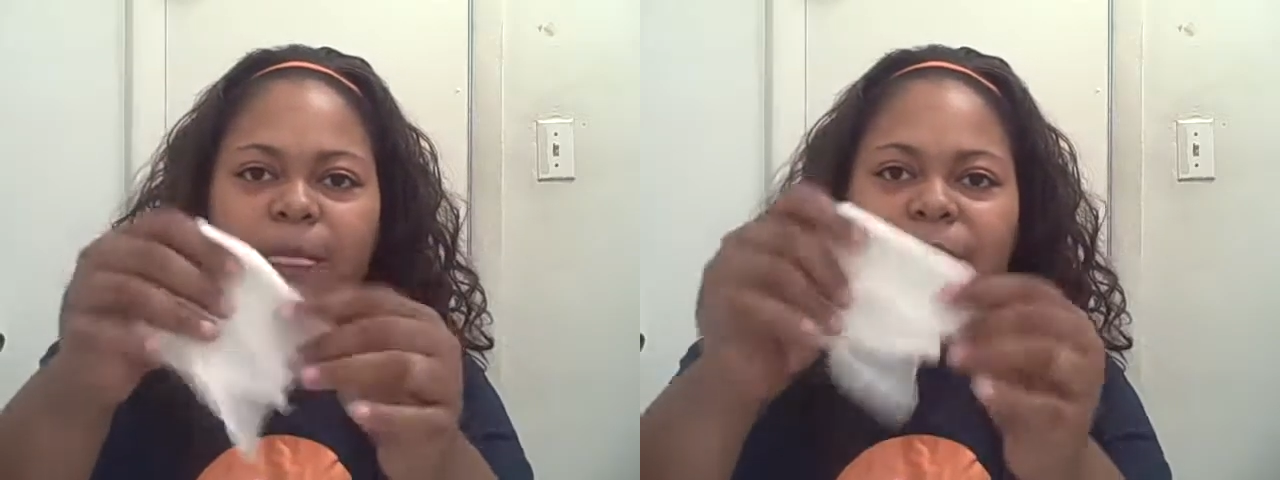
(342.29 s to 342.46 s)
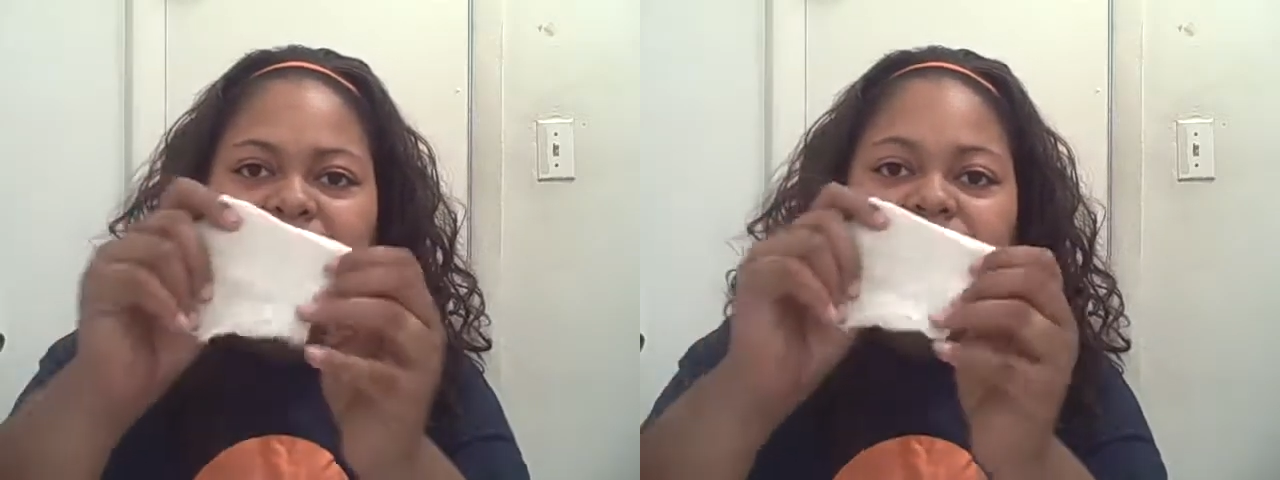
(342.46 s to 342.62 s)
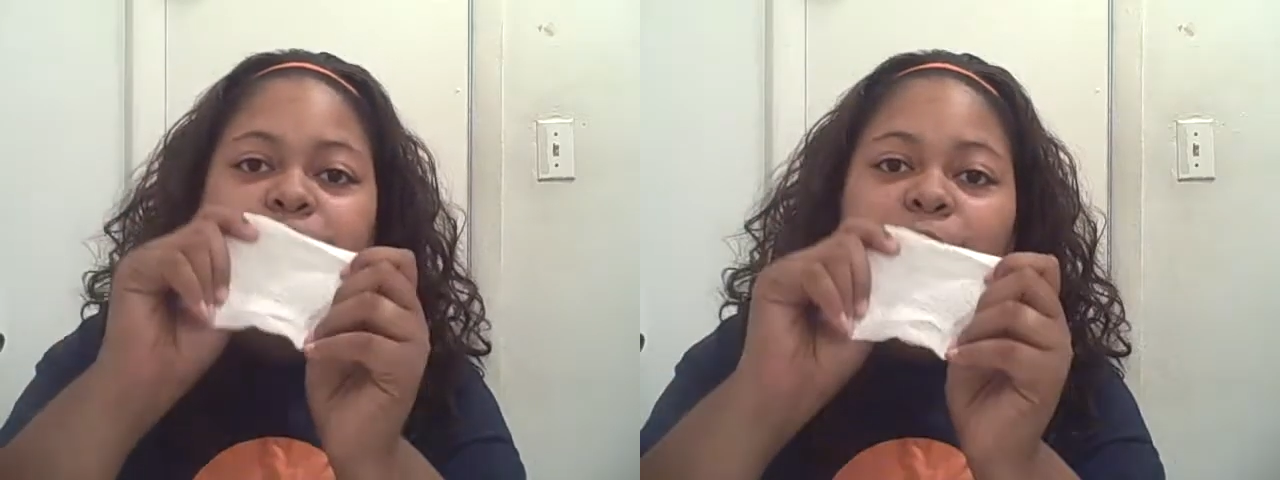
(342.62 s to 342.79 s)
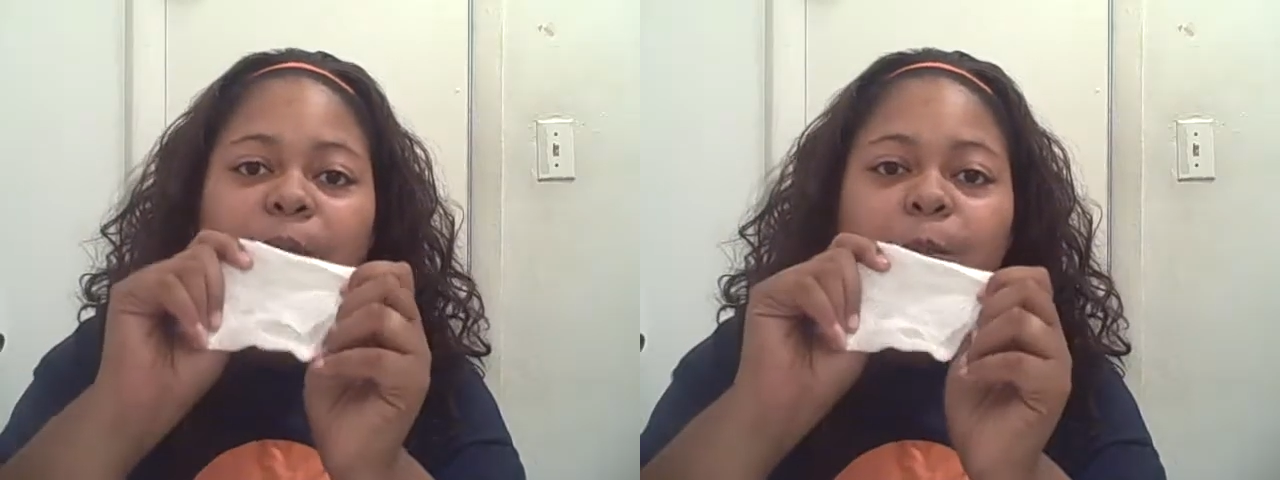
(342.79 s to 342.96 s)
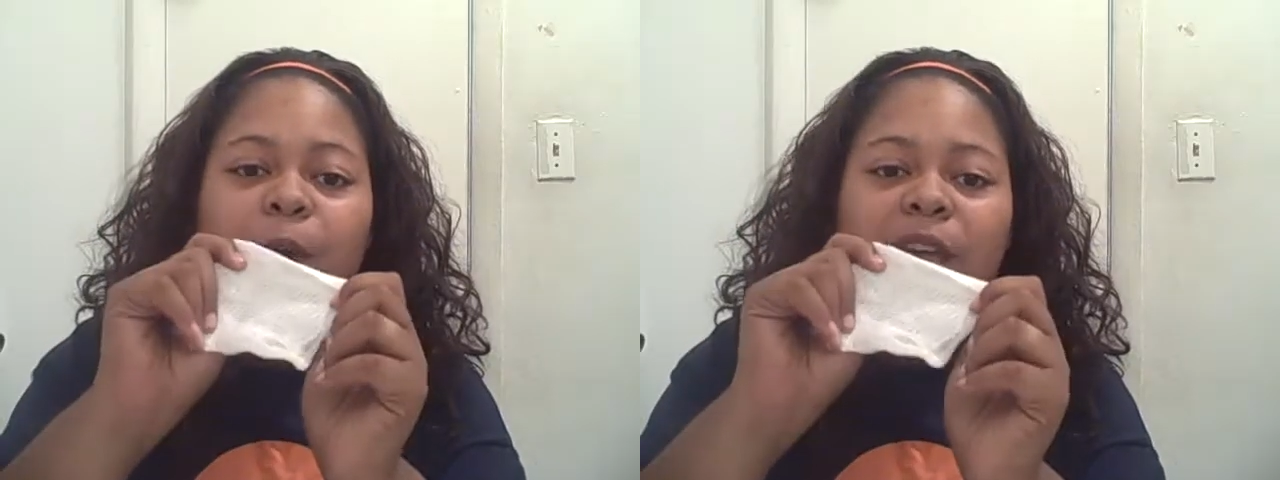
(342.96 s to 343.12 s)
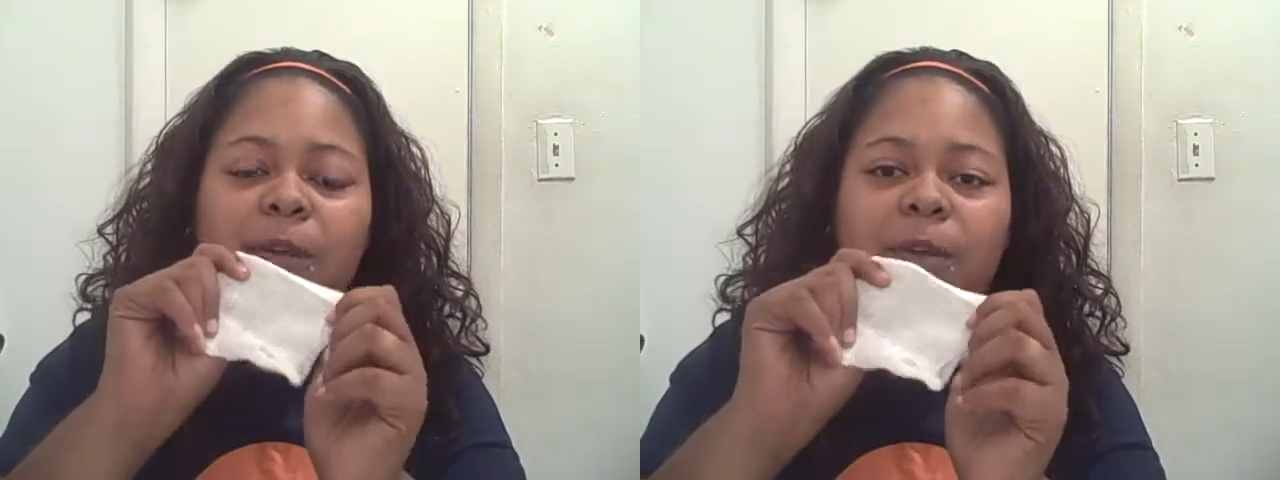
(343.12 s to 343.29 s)
These are
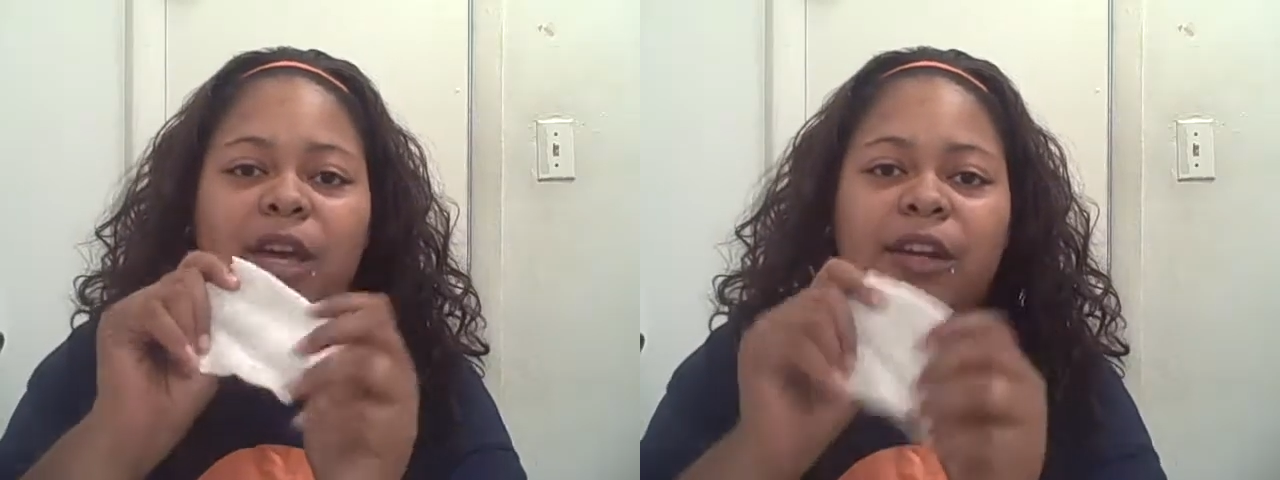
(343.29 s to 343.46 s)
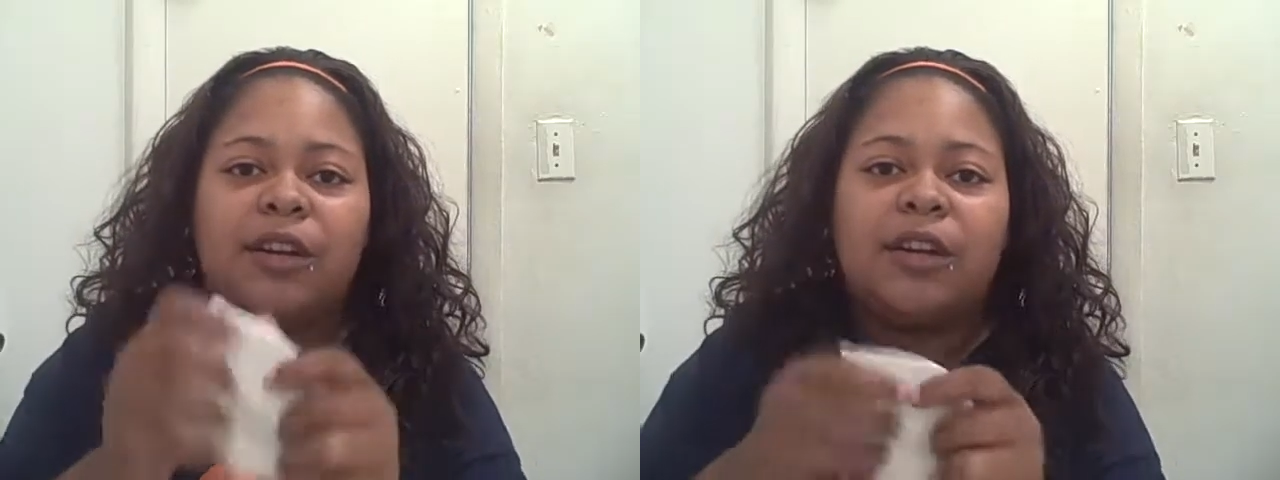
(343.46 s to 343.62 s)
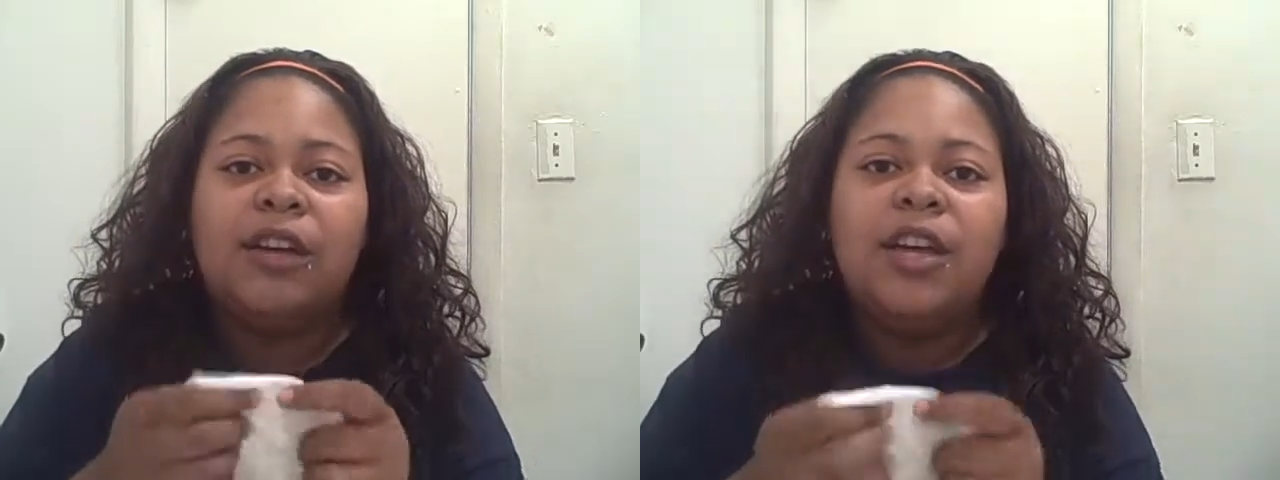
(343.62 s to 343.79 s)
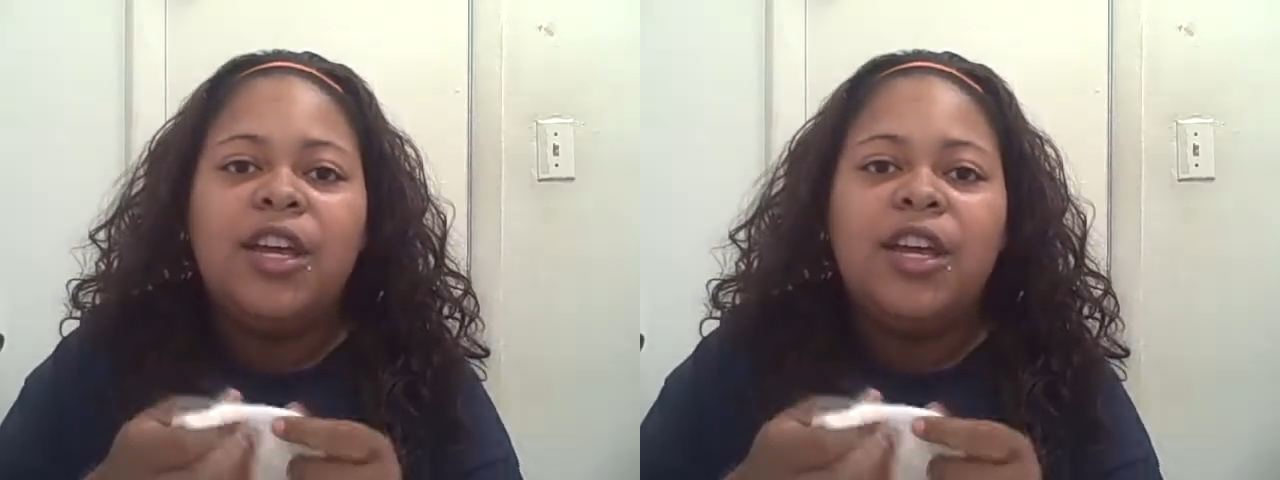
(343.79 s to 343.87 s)
way better,